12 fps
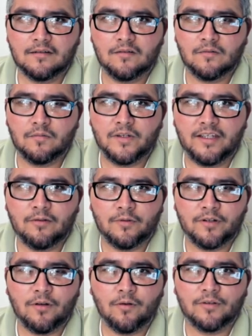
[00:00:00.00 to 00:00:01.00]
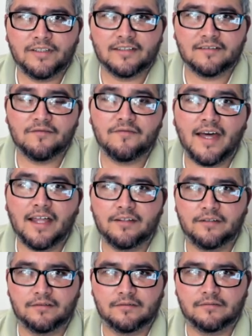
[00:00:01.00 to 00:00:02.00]
we would hold as a value.
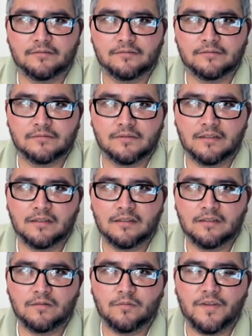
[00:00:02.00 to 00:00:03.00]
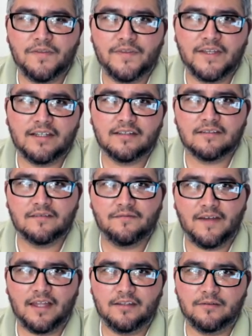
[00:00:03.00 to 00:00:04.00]
We think it's a
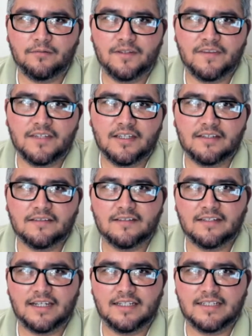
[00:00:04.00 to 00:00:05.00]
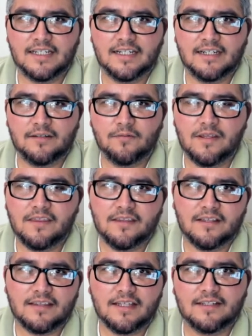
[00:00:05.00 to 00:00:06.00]
value, we think it's an identity, we think
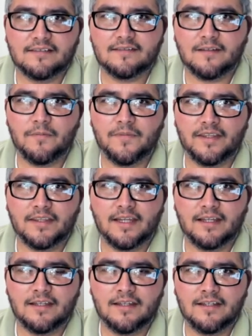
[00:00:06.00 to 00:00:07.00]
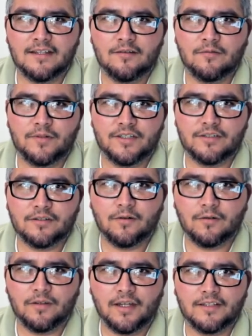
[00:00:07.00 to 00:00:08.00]
that it's something that we should hold
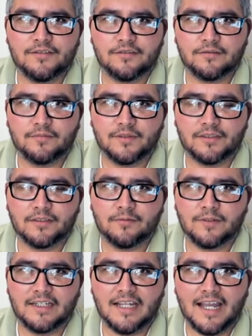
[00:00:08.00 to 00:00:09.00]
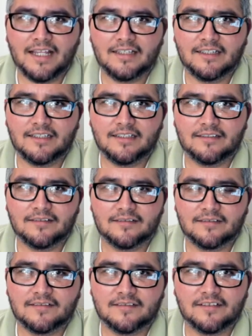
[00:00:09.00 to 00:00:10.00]
on to, but the reality
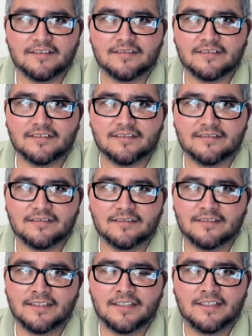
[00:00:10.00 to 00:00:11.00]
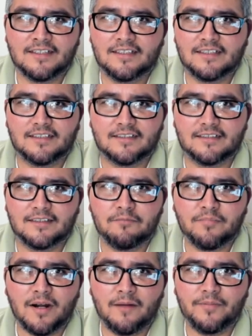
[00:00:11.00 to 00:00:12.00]
is it's just the
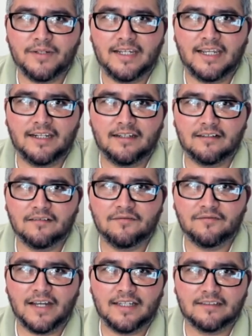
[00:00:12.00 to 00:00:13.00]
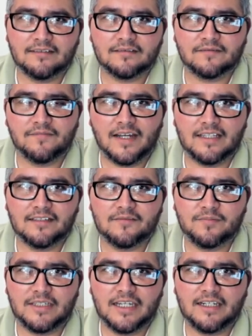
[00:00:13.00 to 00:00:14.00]
propagating of violence, violence
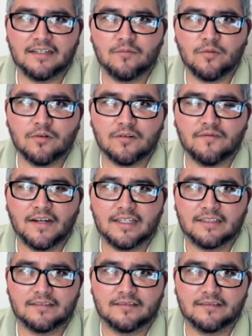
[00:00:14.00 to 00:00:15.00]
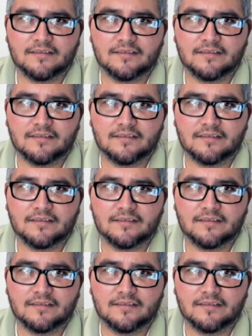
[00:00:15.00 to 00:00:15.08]
begetting more violence.